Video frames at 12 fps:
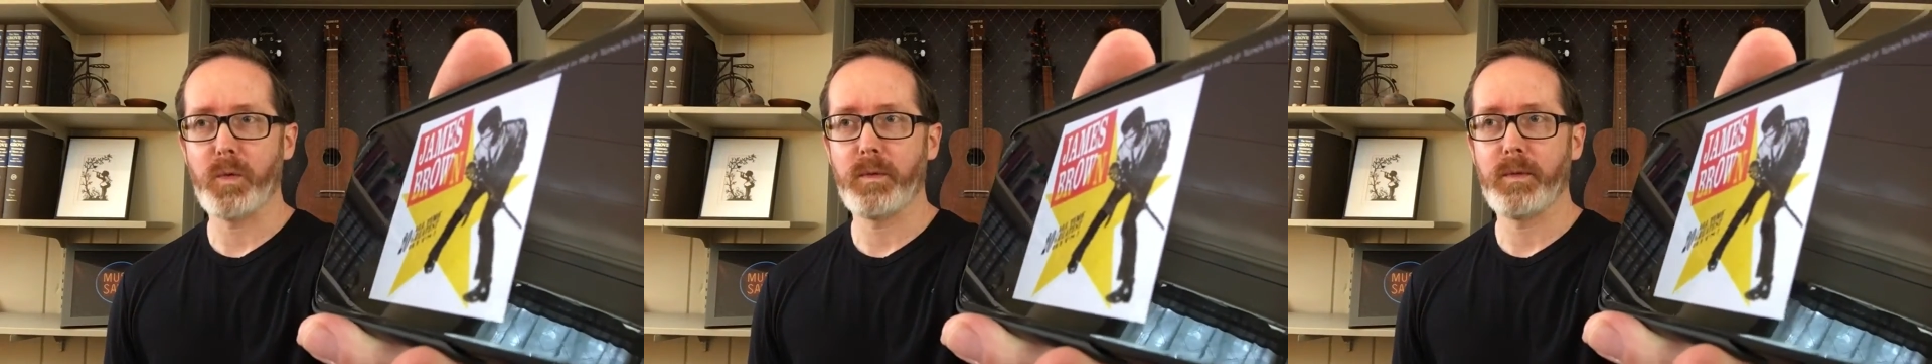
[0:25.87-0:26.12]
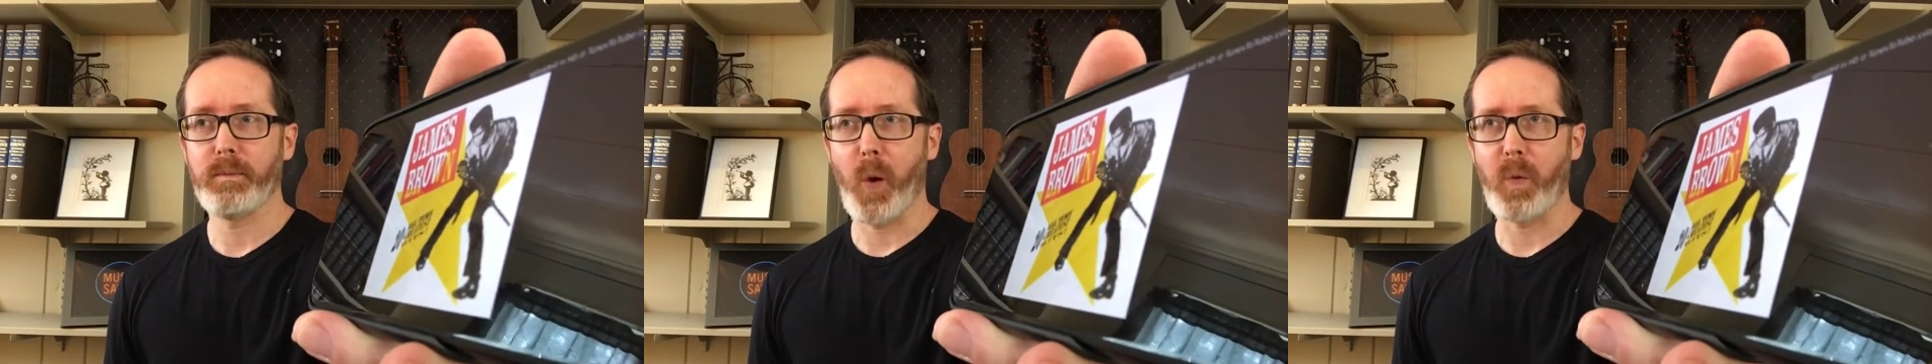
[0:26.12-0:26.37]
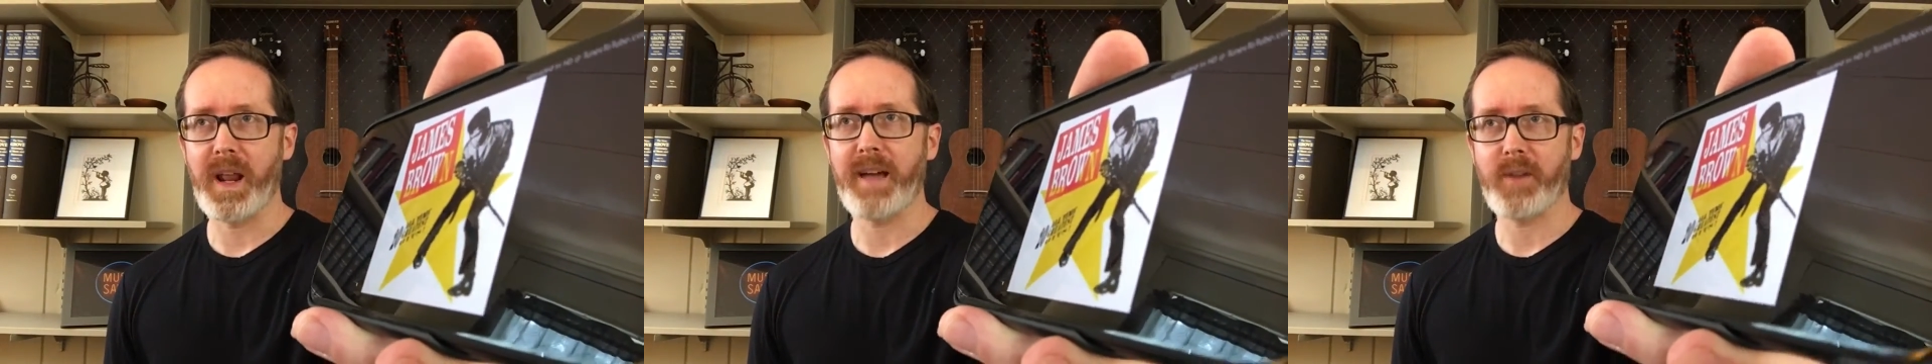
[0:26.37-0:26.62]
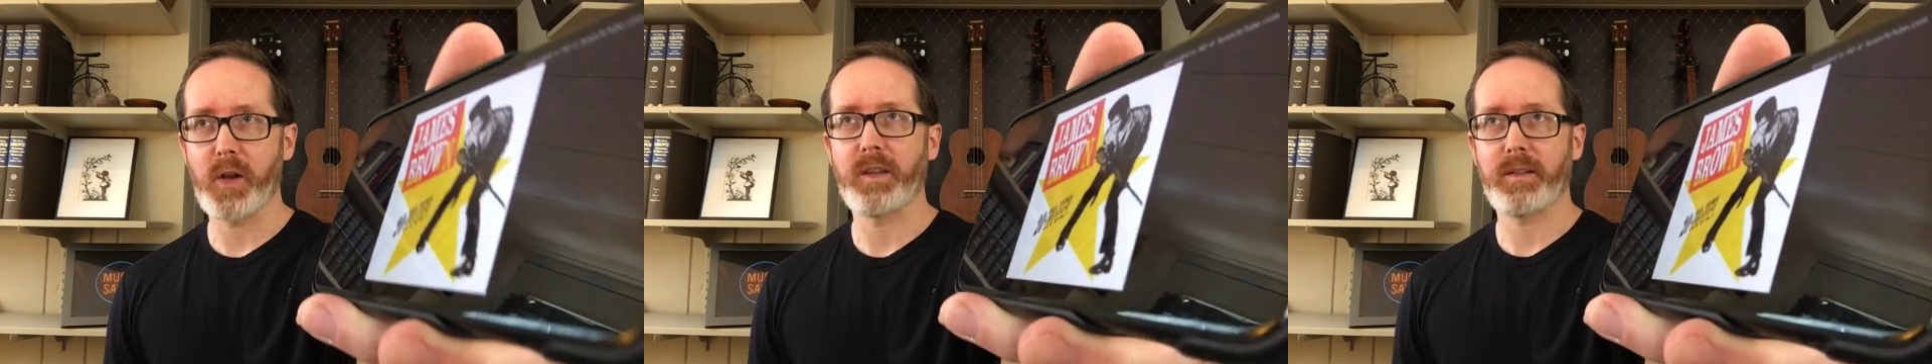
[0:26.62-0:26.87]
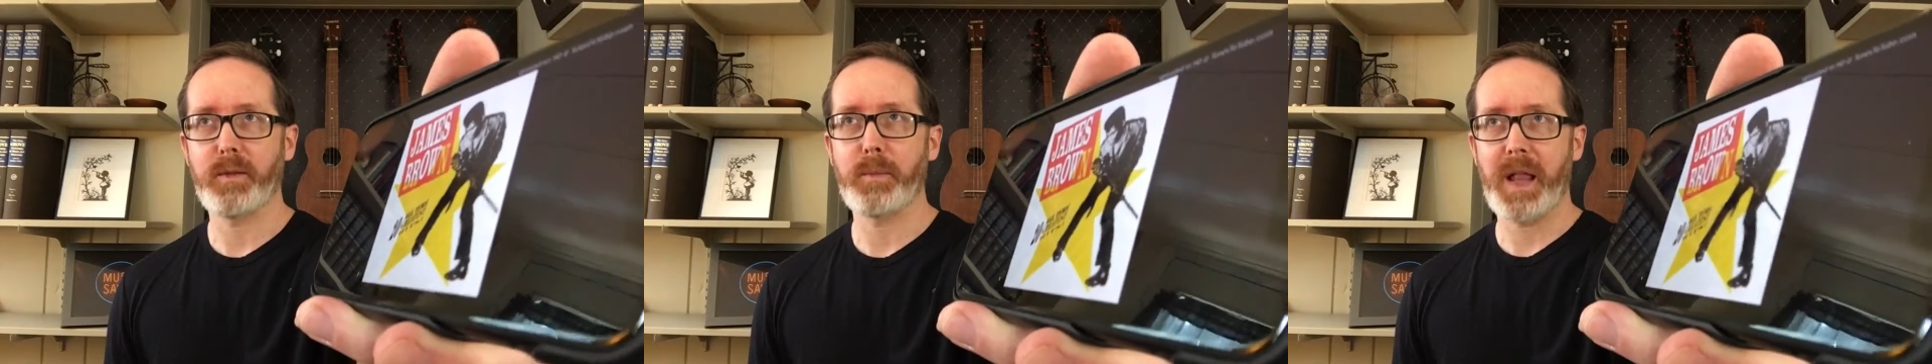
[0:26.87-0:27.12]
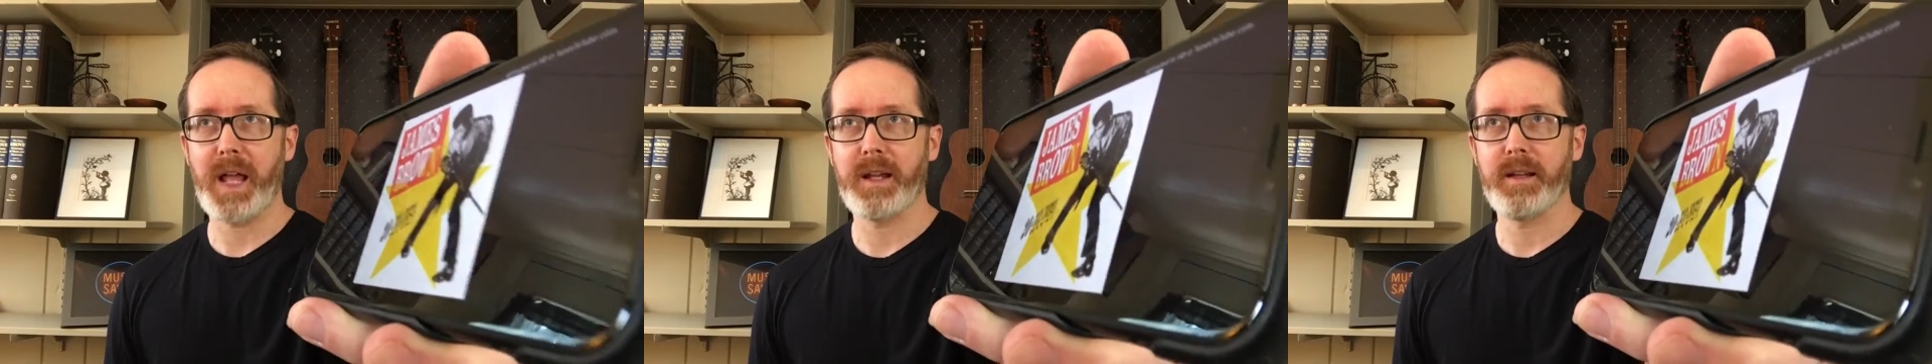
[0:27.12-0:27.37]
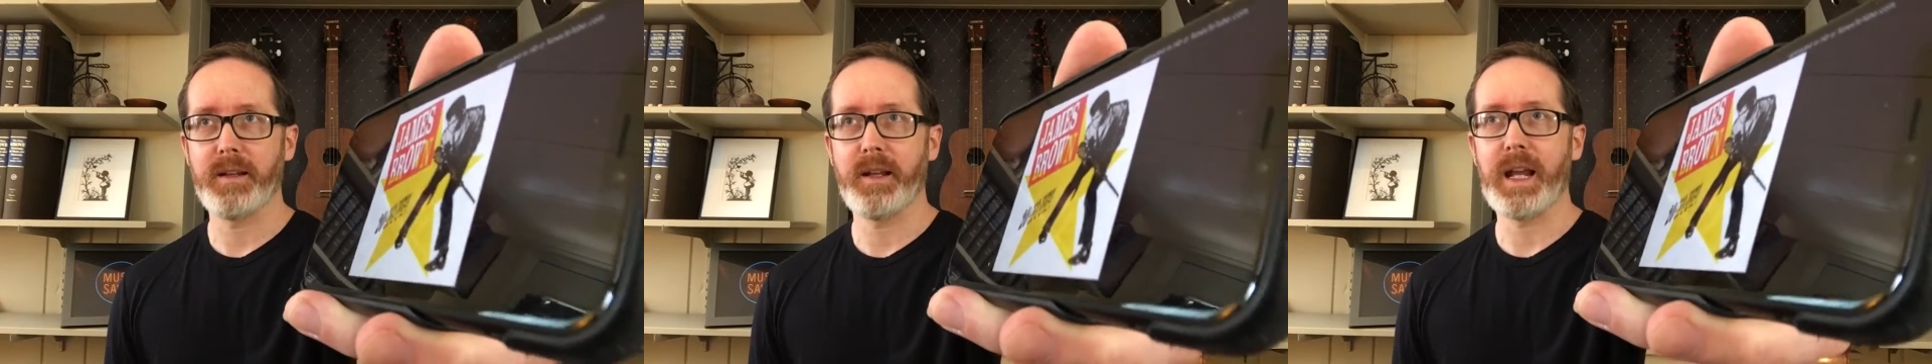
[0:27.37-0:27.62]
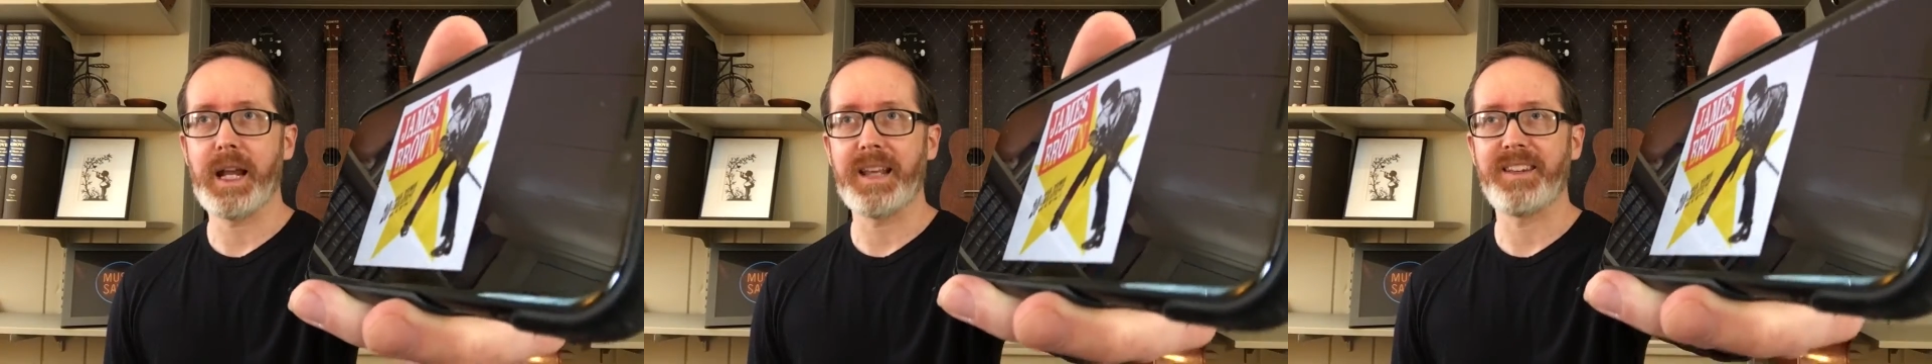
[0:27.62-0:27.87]
but whatsoever I play,
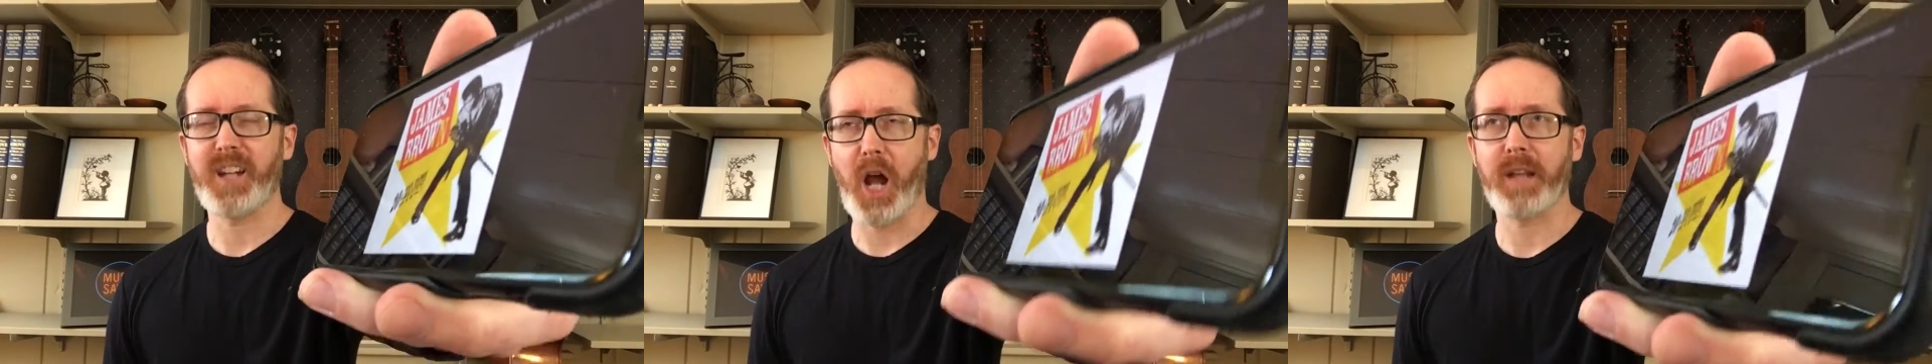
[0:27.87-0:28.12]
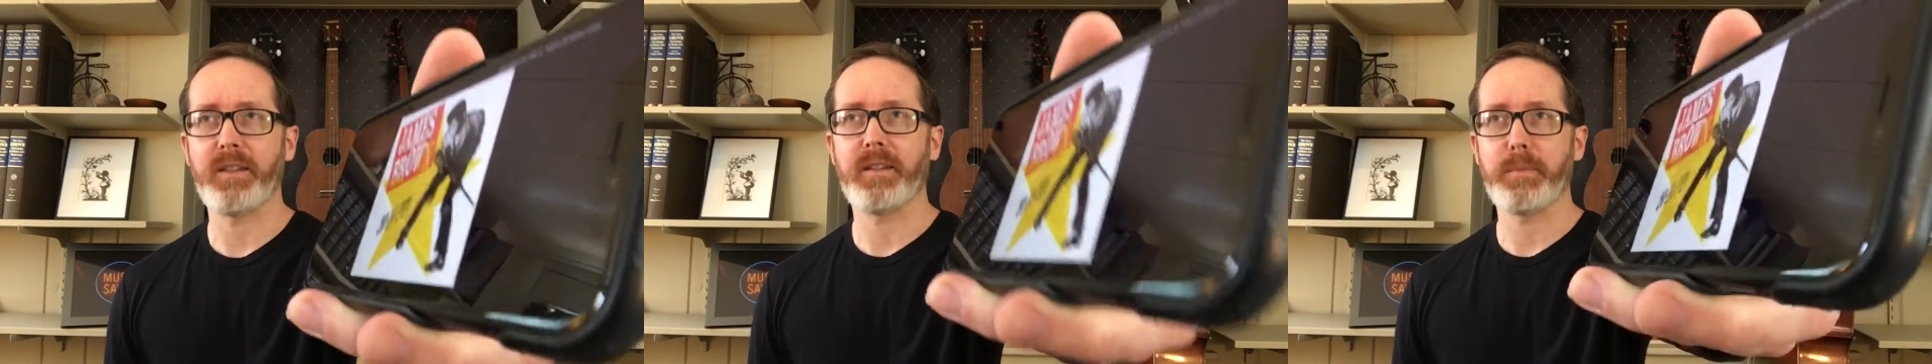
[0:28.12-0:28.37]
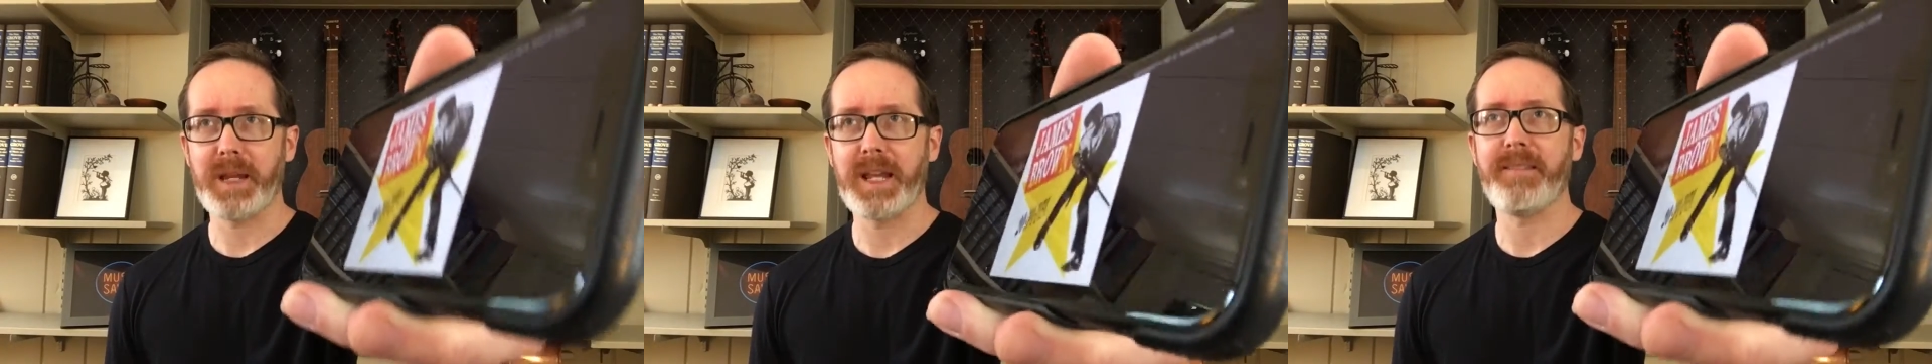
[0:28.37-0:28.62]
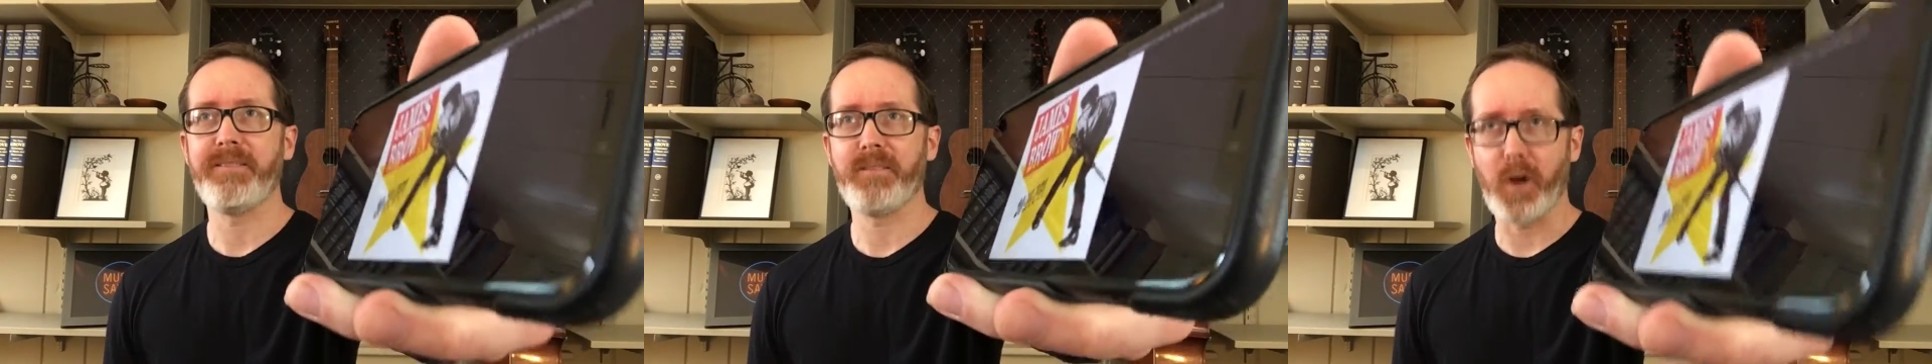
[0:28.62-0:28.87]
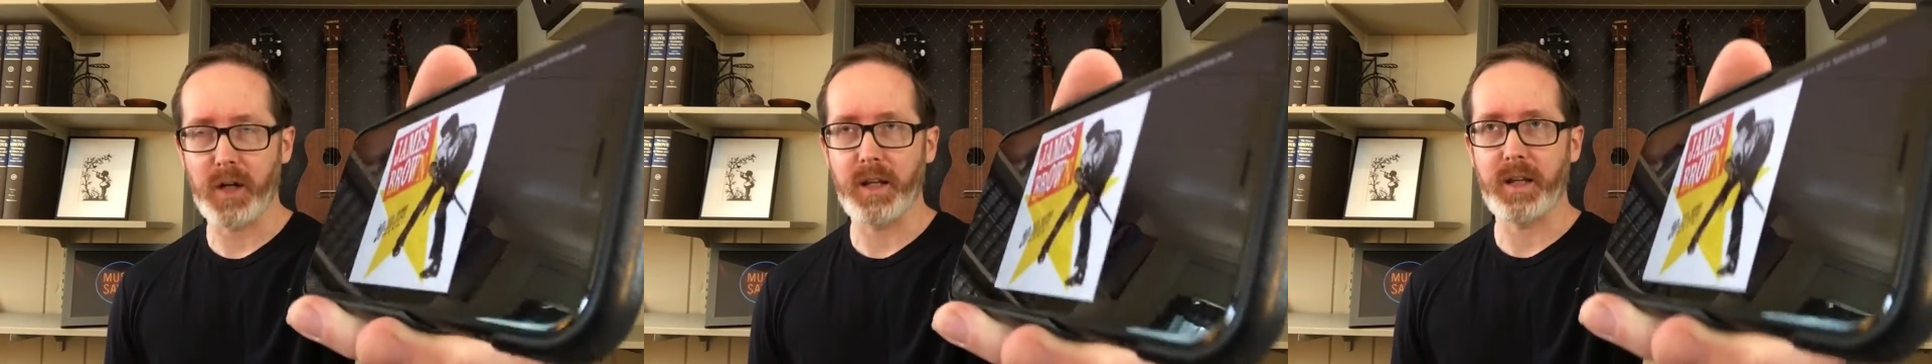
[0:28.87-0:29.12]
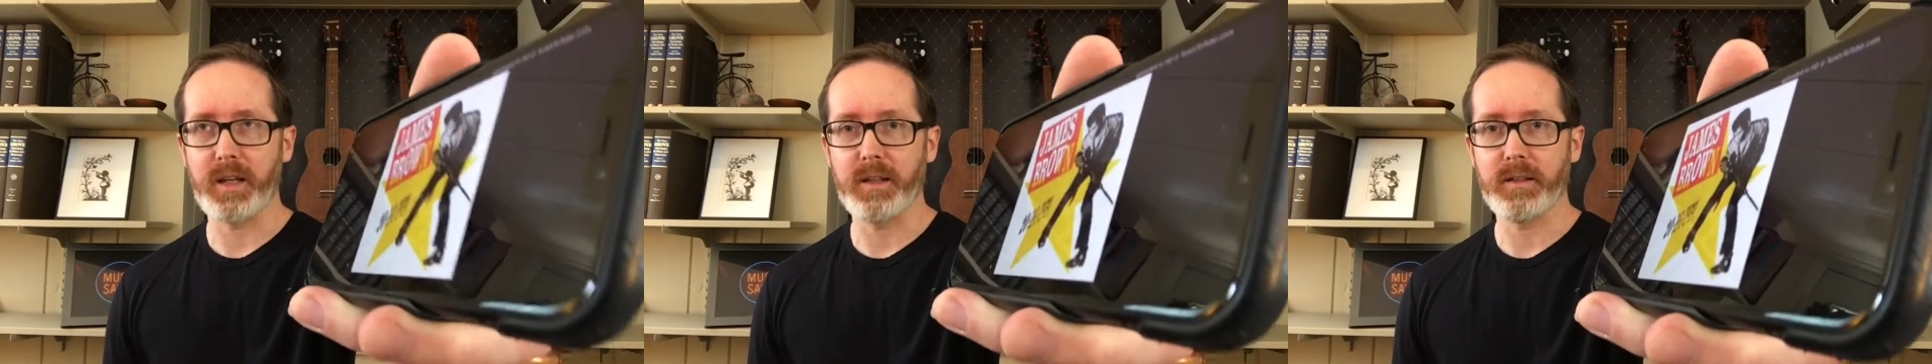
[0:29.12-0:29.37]
it's got to be funky